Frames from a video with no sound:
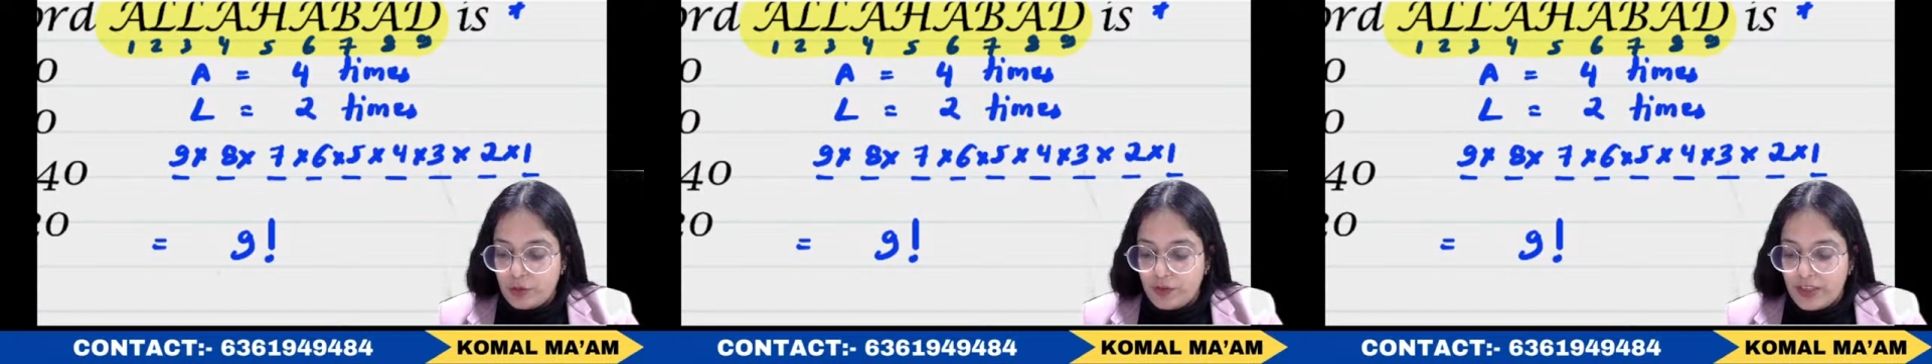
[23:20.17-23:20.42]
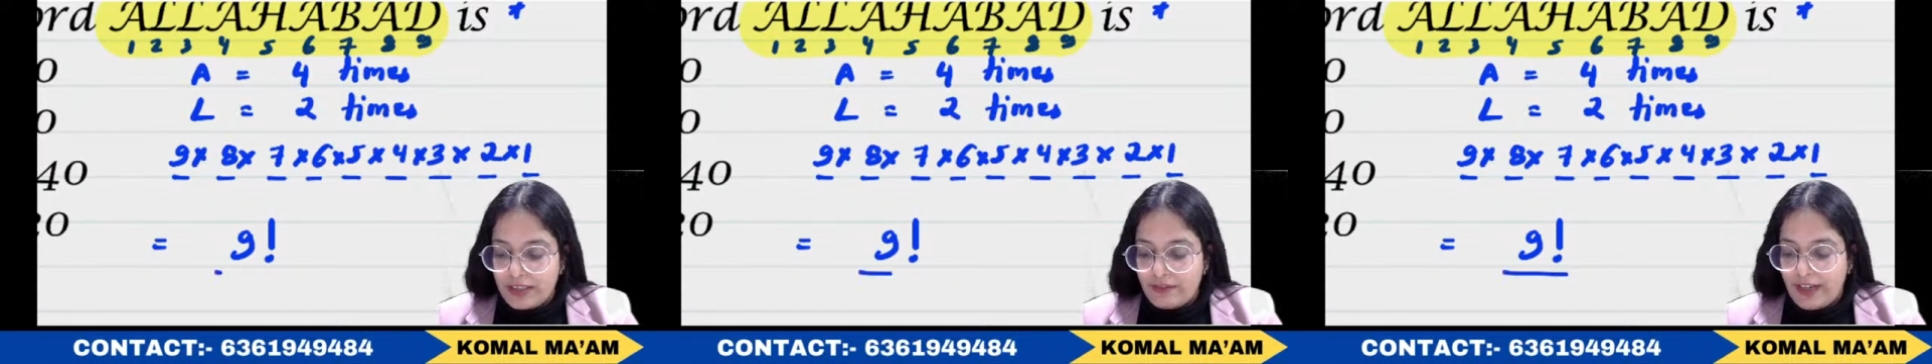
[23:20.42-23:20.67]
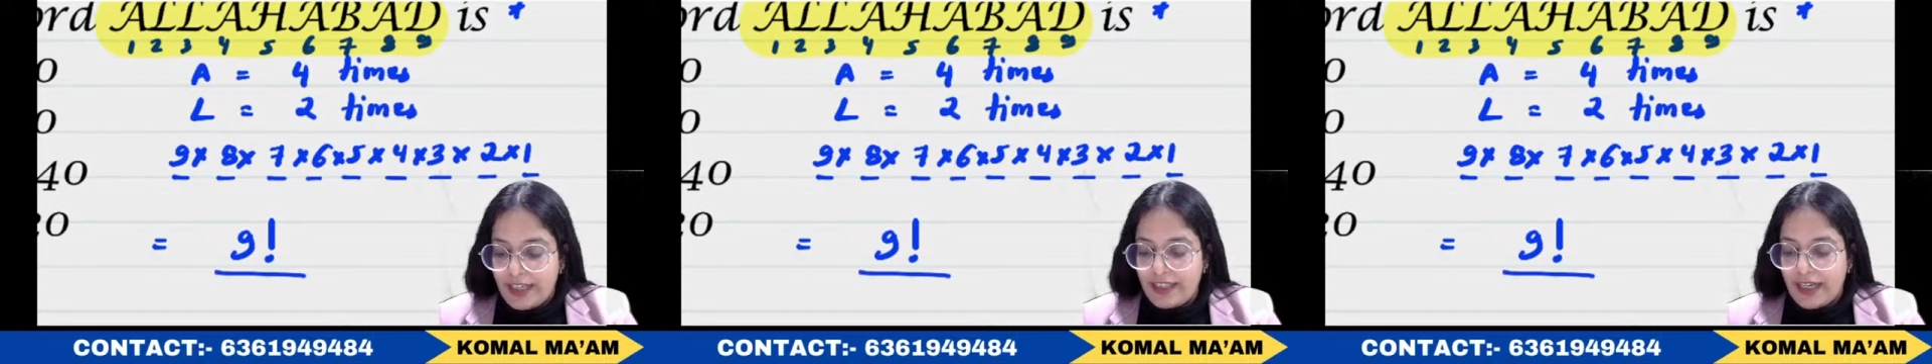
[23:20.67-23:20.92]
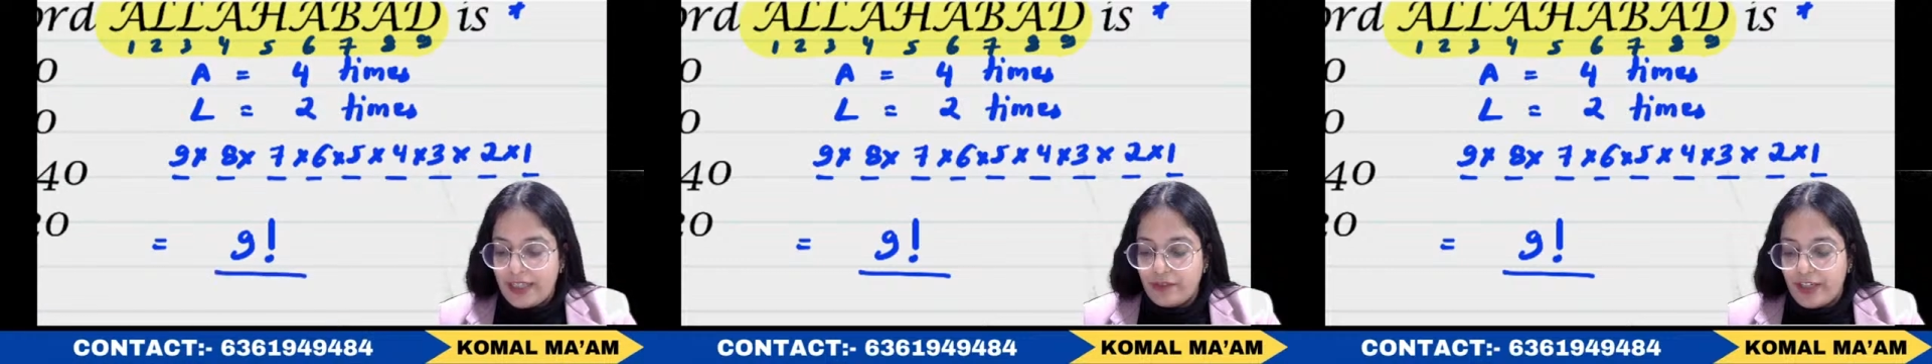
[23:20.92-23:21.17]
we'll divide
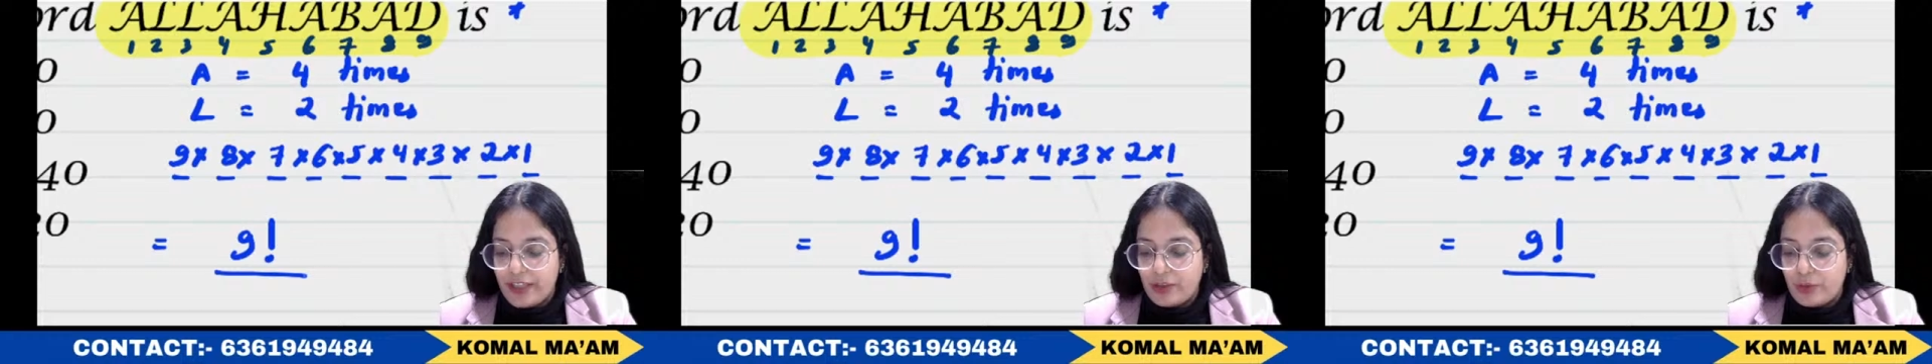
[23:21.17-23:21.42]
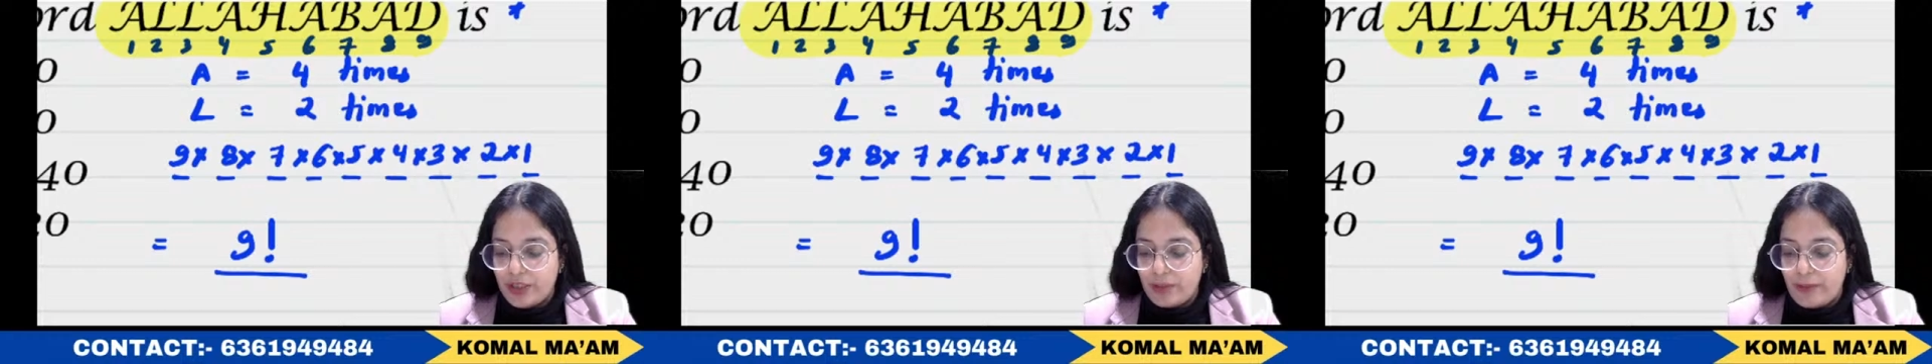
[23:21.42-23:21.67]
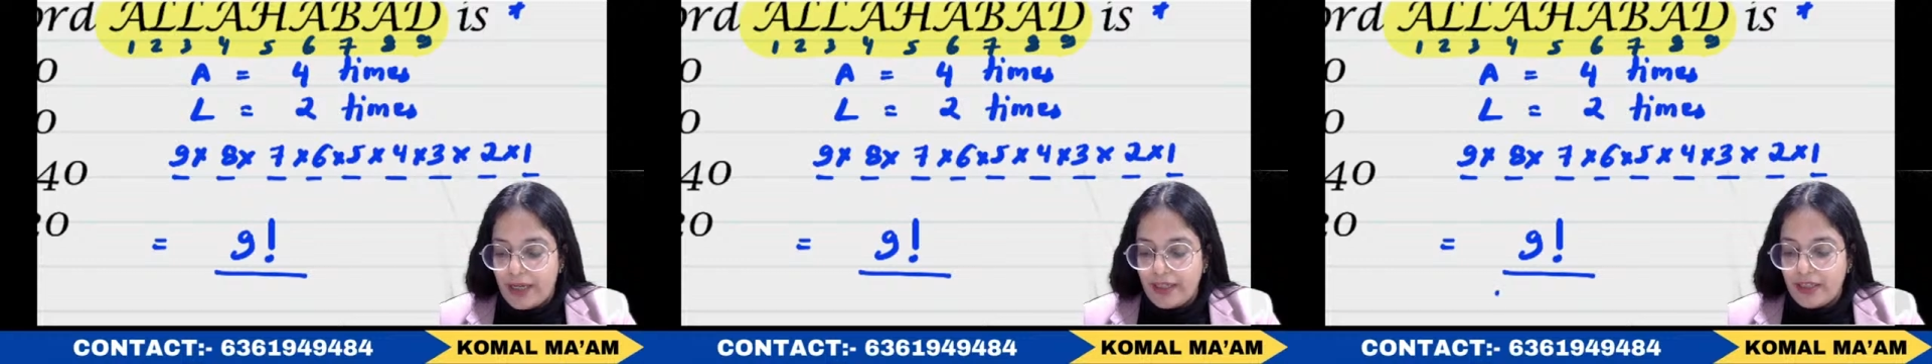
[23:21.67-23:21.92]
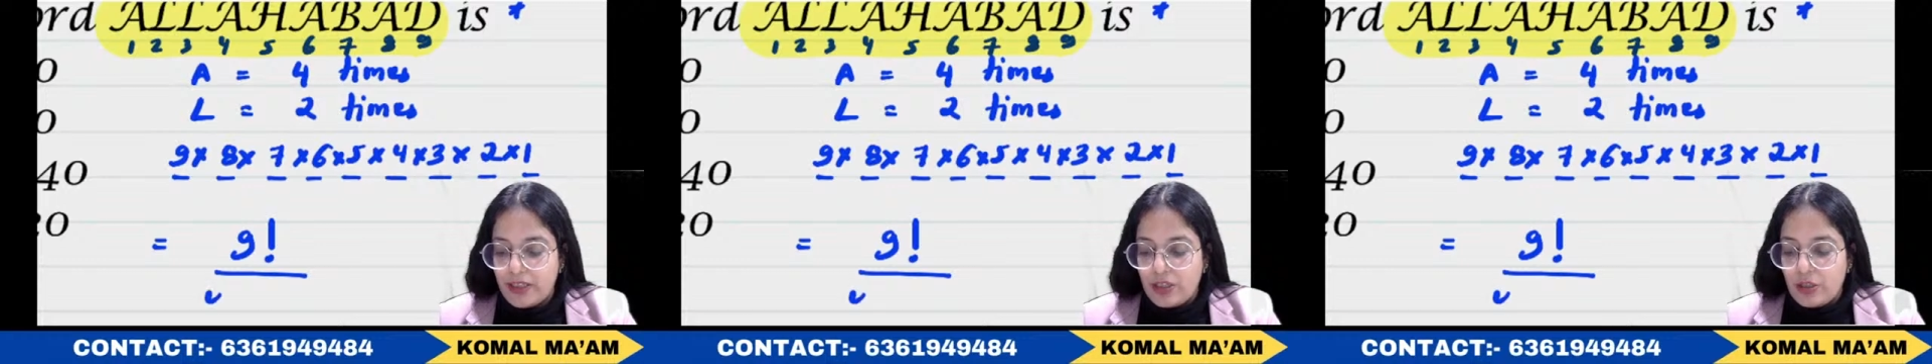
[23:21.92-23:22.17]
9 factorial by
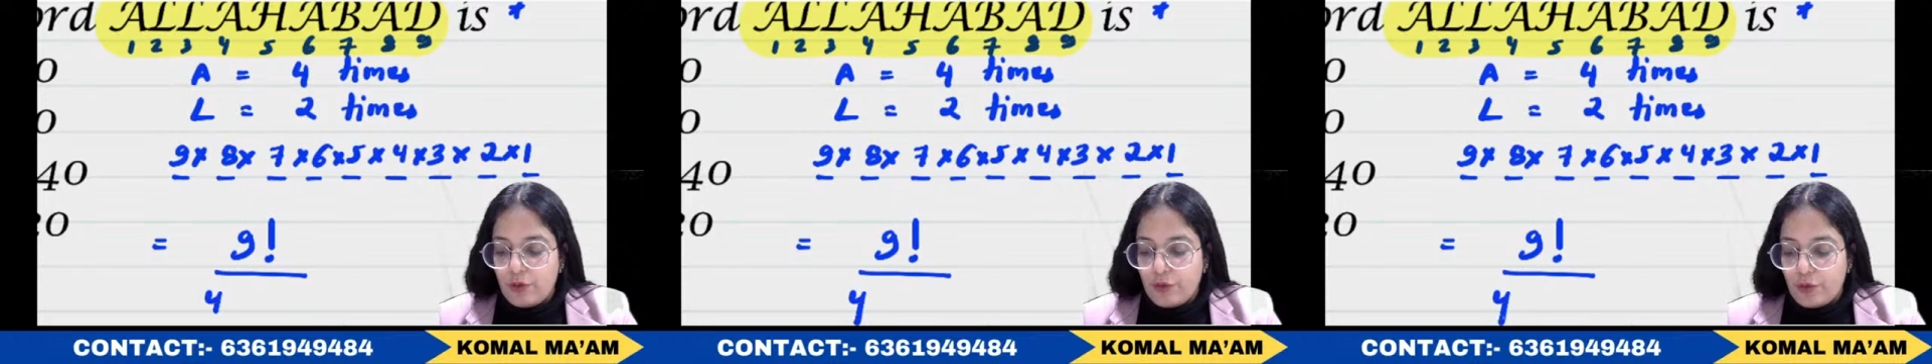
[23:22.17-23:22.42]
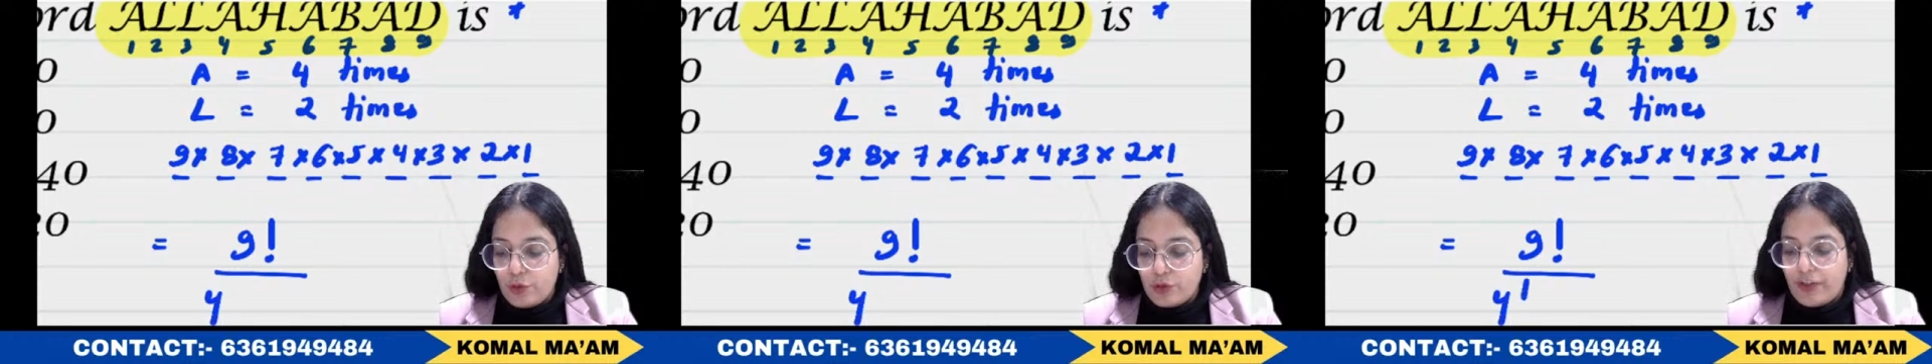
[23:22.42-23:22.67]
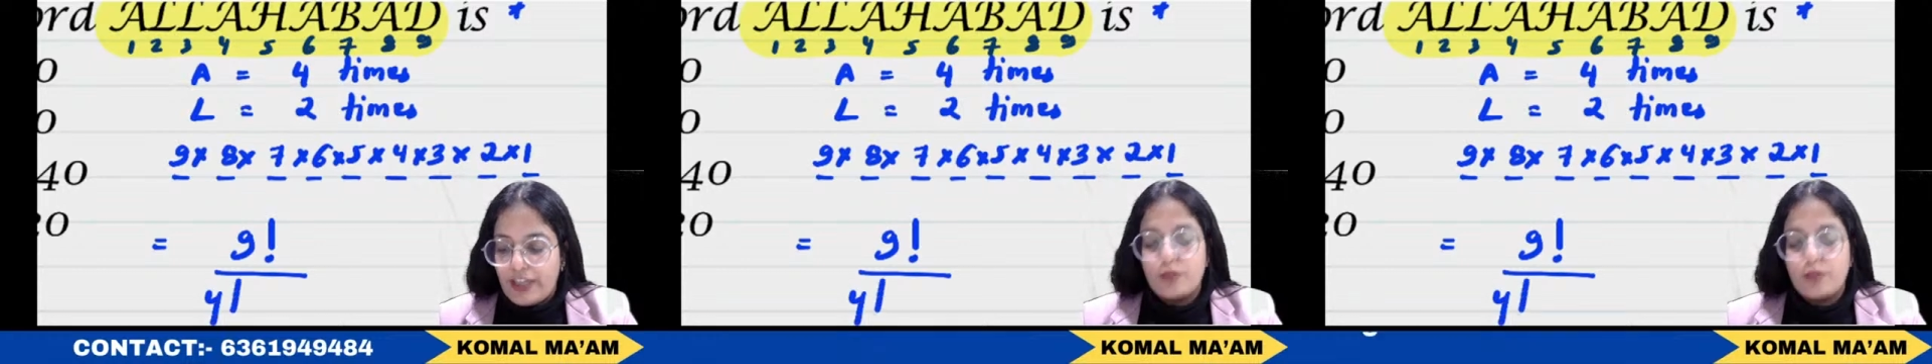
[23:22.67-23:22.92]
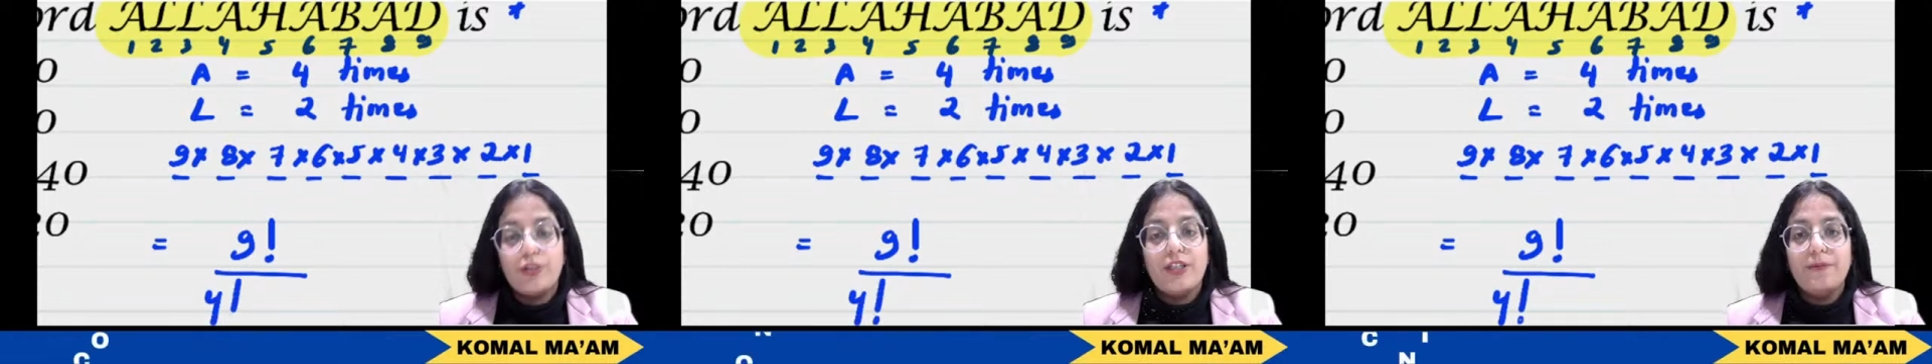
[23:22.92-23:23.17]
4
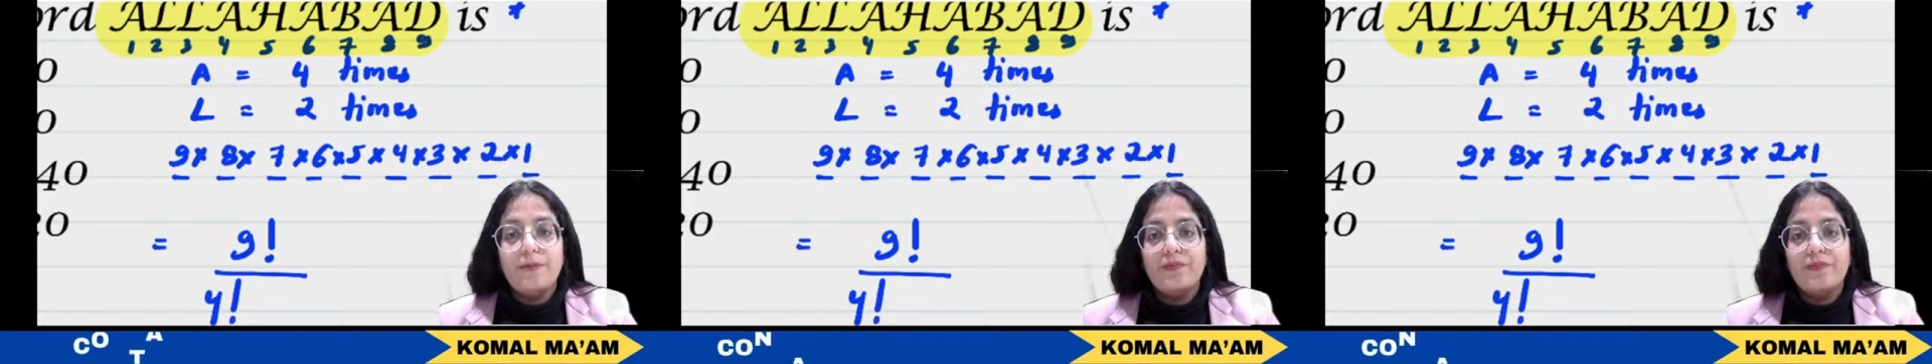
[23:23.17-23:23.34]
factorial.